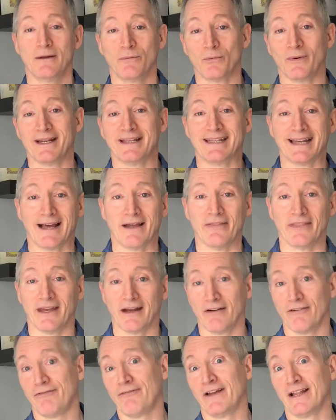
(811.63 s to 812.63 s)
went down
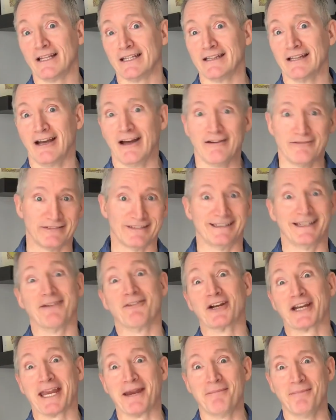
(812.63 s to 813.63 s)
there, fell in love, and
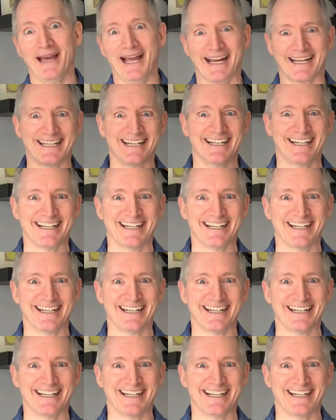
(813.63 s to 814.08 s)
never came back.